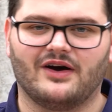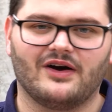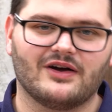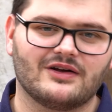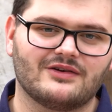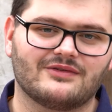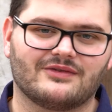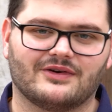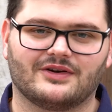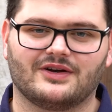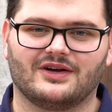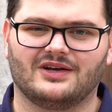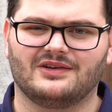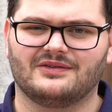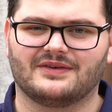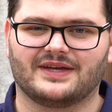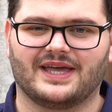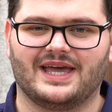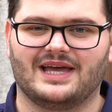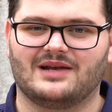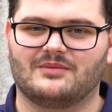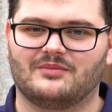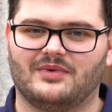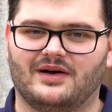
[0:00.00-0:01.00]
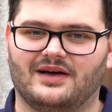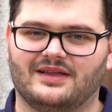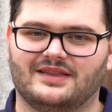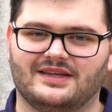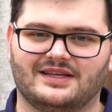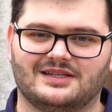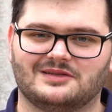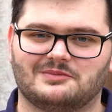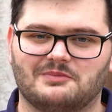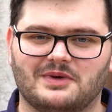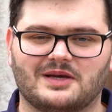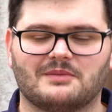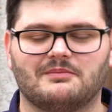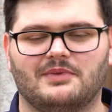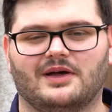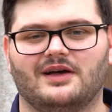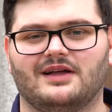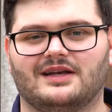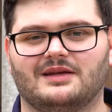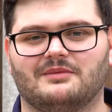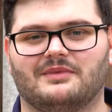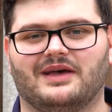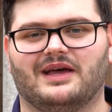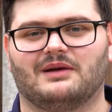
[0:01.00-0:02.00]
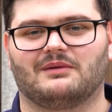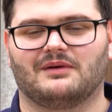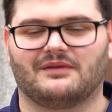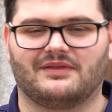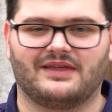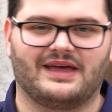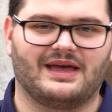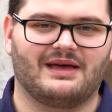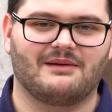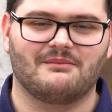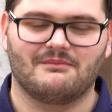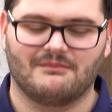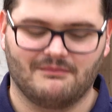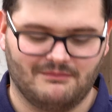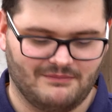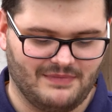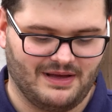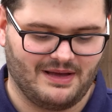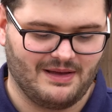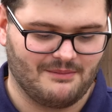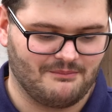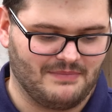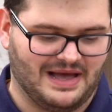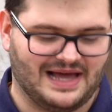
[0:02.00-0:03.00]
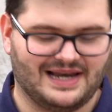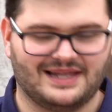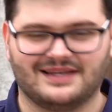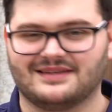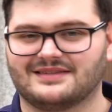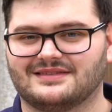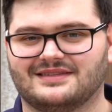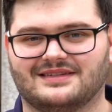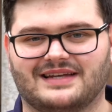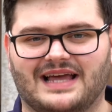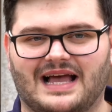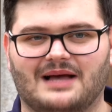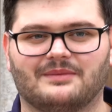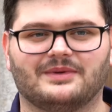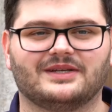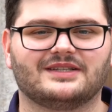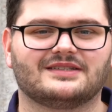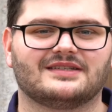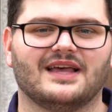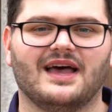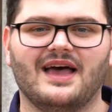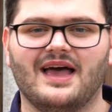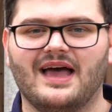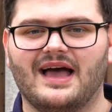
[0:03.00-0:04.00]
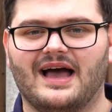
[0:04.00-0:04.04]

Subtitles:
over and over again by these big burly men with their mallets and hammers,